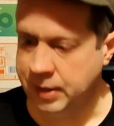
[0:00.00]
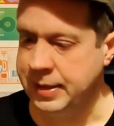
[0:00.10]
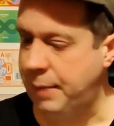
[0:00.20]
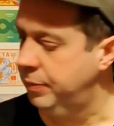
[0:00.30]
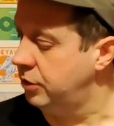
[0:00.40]

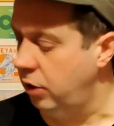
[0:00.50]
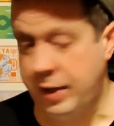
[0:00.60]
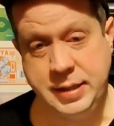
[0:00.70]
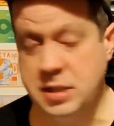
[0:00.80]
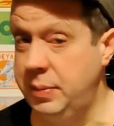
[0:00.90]
yeah, it's not
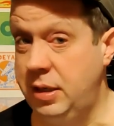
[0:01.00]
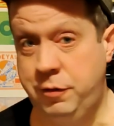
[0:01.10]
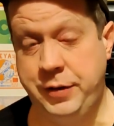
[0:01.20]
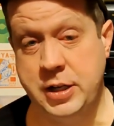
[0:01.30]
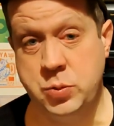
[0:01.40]
hitting me in the
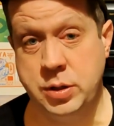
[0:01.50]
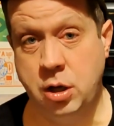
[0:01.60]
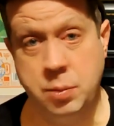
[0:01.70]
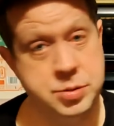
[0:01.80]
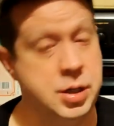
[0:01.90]
face with
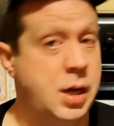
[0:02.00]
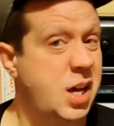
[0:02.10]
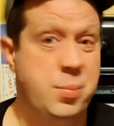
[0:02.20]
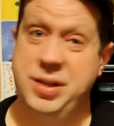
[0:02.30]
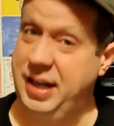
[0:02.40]
hops,
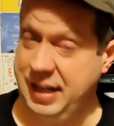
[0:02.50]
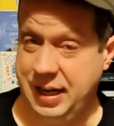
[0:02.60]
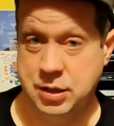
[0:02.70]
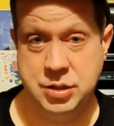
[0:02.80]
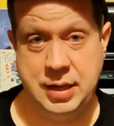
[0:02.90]
but then again,
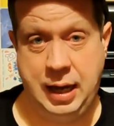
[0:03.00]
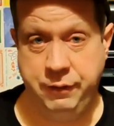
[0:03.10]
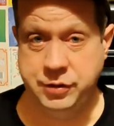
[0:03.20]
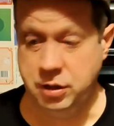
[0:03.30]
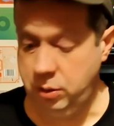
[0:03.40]
it doesn't
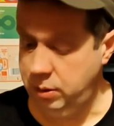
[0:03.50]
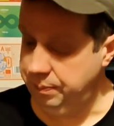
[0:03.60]
have to.